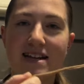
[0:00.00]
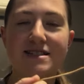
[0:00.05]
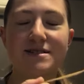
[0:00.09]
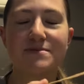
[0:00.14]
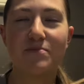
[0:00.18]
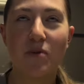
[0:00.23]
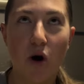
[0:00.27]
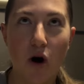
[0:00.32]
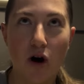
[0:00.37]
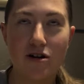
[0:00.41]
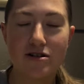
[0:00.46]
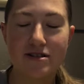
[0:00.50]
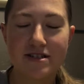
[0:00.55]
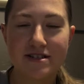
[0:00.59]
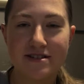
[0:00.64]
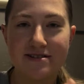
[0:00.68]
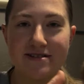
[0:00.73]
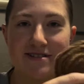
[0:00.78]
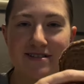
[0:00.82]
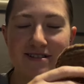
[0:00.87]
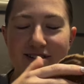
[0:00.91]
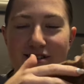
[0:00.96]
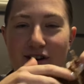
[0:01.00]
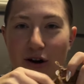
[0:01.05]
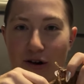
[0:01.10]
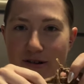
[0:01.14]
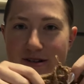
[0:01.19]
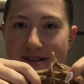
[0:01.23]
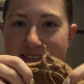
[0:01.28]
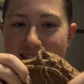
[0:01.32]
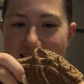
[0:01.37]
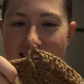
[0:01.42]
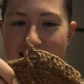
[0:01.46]
pot
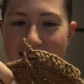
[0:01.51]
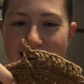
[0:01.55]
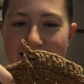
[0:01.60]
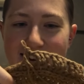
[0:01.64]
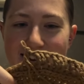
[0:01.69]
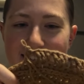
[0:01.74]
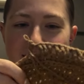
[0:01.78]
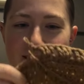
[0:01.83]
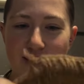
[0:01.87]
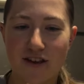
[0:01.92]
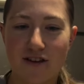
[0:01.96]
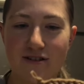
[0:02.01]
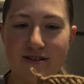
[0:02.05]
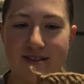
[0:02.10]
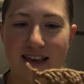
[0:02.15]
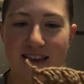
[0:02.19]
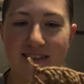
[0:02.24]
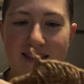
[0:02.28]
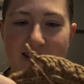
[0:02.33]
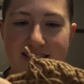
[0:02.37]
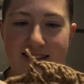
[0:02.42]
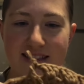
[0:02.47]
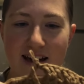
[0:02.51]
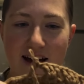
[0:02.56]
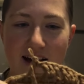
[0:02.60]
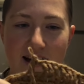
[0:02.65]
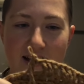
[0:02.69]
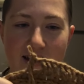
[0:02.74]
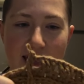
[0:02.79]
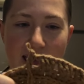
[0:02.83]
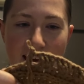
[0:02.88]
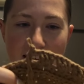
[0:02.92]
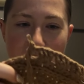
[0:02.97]
cozy using this
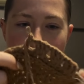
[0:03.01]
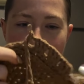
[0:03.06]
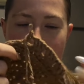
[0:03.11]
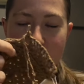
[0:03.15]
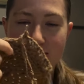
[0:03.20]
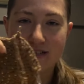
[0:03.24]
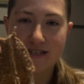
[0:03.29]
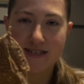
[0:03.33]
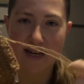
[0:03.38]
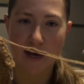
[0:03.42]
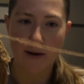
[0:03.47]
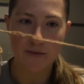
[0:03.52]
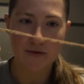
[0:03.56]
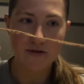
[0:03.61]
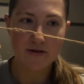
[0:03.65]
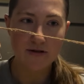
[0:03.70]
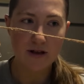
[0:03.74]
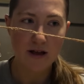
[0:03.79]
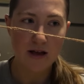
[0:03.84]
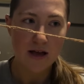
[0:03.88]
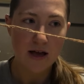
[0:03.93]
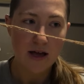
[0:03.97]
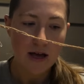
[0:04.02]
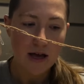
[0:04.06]
yarn held double,